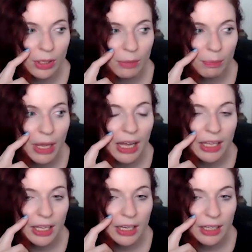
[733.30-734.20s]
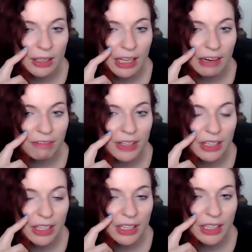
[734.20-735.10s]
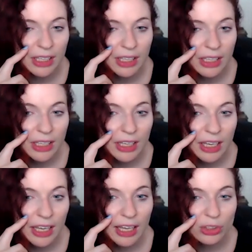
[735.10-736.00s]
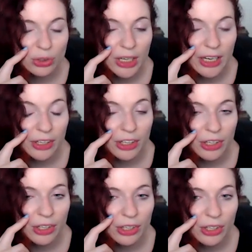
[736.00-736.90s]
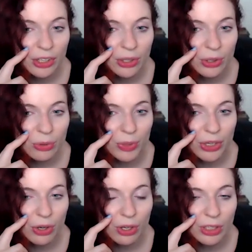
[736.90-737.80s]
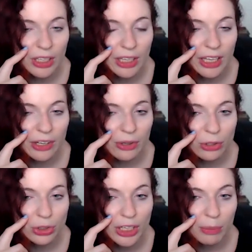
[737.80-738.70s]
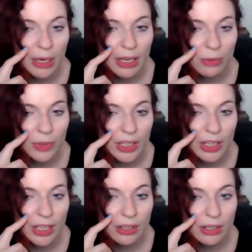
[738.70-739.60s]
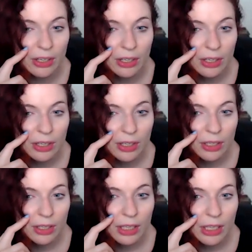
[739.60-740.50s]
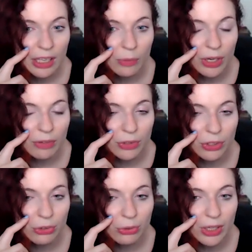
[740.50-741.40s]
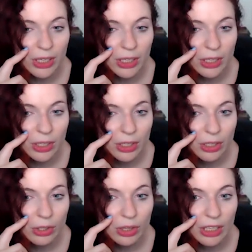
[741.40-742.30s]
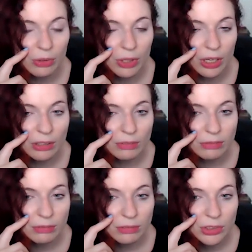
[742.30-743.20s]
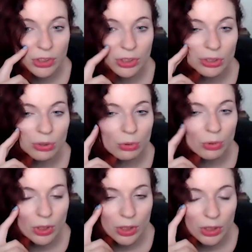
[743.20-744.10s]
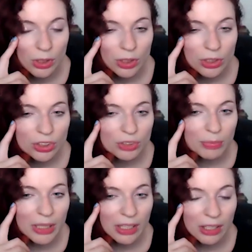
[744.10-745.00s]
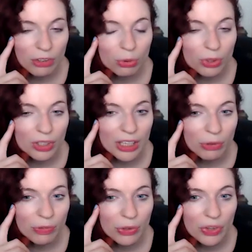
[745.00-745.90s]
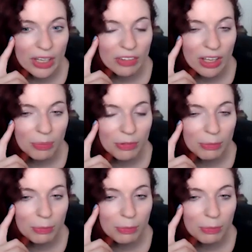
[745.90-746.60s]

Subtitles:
pocket that feeling and try to recall it later, or try to model it later in whatever you're doing that you love. So making sure that you feel that type of